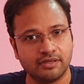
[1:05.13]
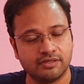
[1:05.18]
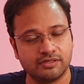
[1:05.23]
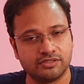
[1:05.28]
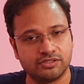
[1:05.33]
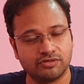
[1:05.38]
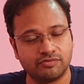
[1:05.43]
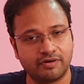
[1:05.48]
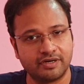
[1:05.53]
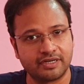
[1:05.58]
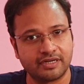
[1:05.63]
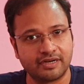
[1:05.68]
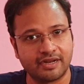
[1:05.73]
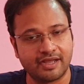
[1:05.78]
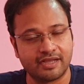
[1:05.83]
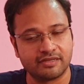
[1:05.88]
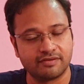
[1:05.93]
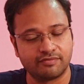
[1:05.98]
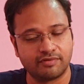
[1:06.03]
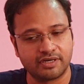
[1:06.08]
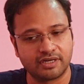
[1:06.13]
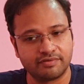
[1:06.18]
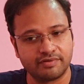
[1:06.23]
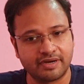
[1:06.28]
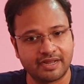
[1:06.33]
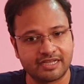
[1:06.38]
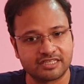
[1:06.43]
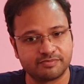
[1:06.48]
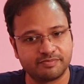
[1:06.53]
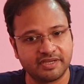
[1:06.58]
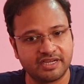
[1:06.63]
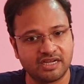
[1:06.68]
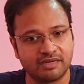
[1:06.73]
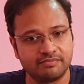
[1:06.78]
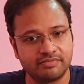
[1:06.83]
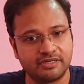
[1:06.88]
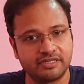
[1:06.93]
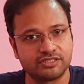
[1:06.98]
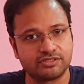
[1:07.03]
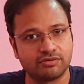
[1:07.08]
So whatever has
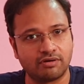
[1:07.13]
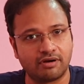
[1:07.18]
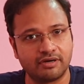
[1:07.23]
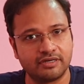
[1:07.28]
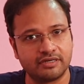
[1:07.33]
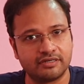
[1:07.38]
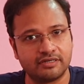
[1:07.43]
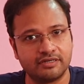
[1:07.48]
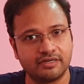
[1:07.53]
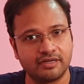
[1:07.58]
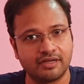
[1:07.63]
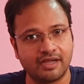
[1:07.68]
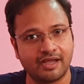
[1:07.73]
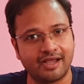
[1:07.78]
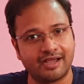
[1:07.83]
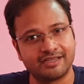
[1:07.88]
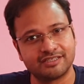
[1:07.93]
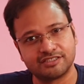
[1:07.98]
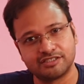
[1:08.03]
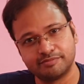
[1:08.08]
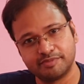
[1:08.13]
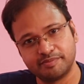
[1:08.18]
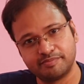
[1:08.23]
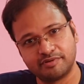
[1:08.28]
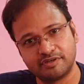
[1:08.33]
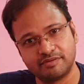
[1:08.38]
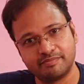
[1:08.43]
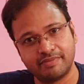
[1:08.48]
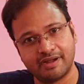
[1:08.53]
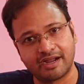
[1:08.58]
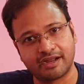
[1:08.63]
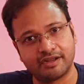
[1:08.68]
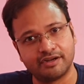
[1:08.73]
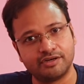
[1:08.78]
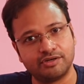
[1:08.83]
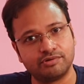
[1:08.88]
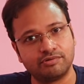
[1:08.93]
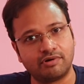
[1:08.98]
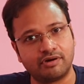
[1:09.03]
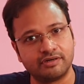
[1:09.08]
become disordered has to be put back
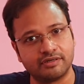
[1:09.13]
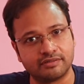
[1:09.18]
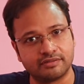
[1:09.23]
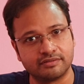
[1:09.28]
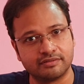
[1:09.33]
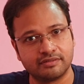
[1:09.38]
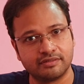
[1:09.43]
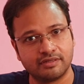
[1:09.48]
into order,